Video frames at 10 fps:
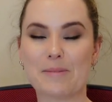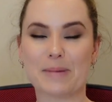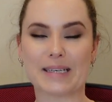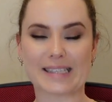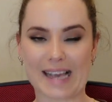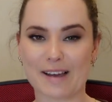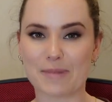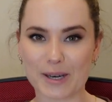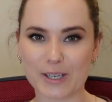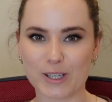but to say I've
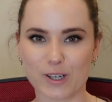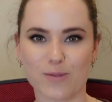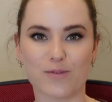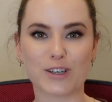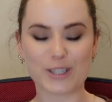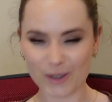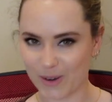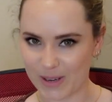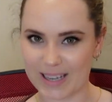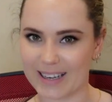been on YouTube for 2
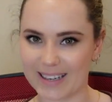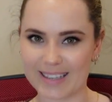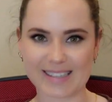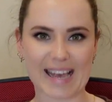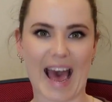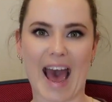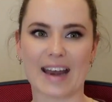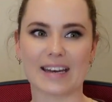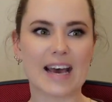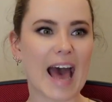years
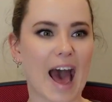and